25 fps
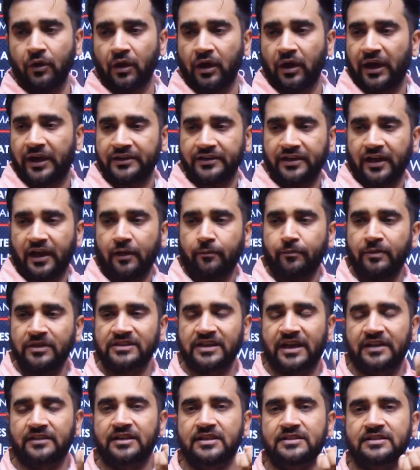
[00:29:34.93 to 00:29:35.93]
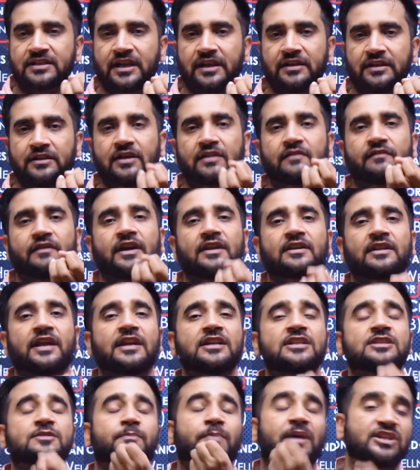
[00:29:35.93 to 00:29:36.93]
and the hub is at the center where that
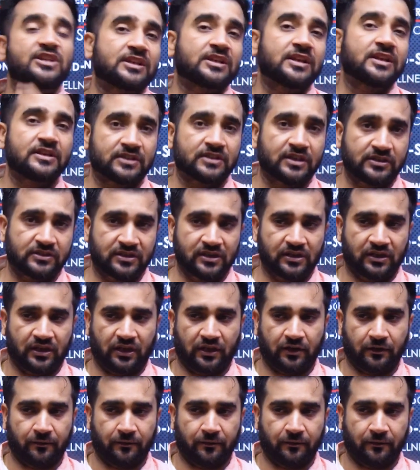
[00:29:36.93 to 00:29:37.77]
specialist is sitting.